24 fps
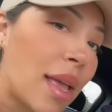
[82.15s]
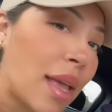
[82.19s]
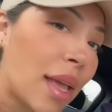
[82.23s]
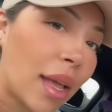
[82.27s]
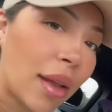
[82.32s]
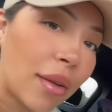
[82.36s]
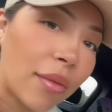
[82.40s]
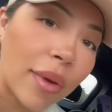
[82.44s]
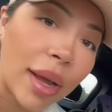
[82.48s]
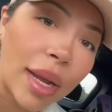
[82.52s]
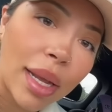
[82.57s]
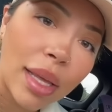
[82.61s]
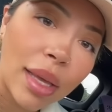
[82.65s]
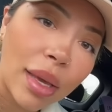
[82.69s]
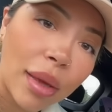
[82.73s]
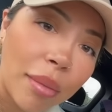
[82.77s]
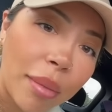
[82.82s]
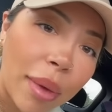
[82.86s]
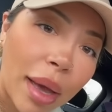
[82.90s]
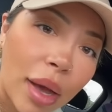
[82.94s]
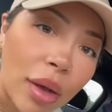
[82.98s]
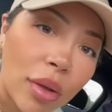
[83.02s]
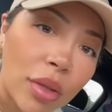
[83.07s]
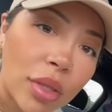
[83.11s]
inviting him
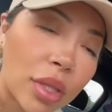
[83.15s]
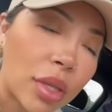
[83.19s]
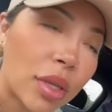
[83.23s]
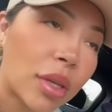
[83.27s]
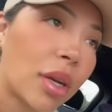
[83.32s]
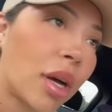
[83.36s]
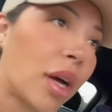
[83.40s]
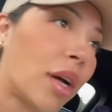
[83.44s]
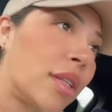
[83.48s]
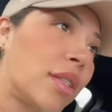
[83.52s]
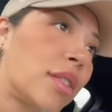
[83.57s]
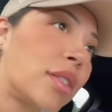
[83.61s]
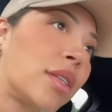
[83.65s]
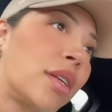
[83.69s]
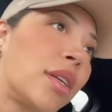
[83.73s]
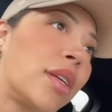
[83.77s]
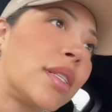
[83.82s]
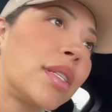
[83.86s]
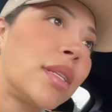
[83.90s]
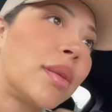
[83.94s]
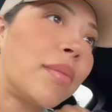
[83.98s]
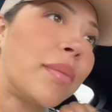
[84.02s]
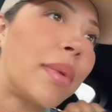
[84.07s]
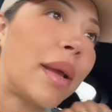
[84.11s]
out to
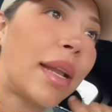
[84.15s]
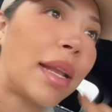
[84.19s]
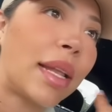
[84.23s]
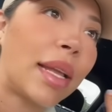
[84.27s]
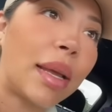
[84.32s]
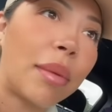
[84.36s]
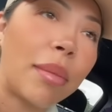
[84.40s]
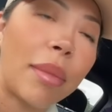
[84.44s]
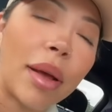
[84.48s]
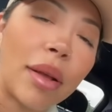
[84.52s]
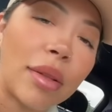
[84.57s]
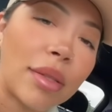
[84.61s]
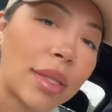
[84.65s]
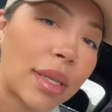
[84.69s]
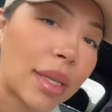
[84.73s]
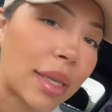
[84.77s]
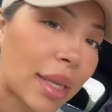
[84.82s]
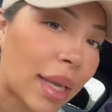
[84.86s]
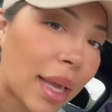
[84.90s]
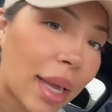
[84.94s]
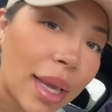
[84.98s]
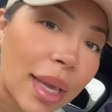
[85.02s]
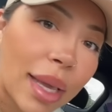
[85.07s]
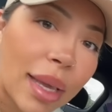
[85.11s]
concerts, inviting him out to
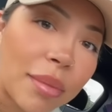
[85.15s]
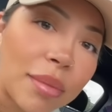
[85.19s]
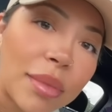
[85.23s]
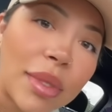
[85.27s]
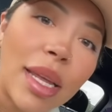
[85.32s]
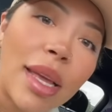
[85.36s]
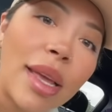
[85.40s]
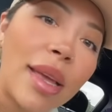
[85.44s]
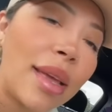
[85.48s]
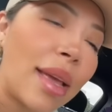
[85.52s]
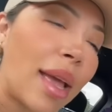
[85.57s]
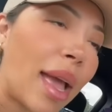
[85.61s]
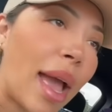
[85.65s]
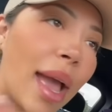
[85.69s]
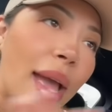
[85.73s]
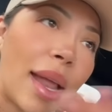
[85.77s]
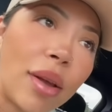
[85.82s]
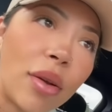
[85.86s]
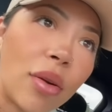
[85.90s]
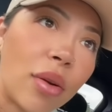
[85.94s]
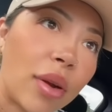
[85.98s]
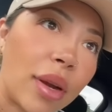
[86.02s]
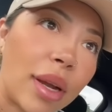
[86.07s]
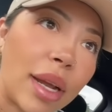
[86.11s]
games,
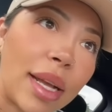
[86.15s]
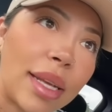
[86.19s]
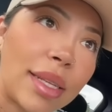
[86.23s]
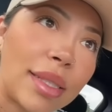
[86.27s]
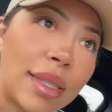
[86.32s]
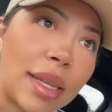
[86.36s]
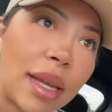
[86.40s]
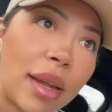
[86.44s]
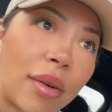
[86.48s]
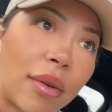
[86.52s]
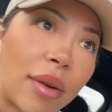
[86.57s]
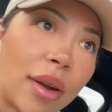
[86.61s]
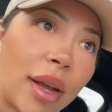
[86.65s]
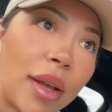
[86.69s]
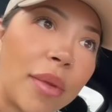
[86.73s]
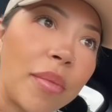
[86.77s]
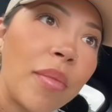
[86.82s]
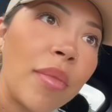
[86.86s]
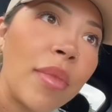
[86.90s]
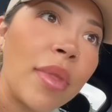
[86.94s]
and or etc.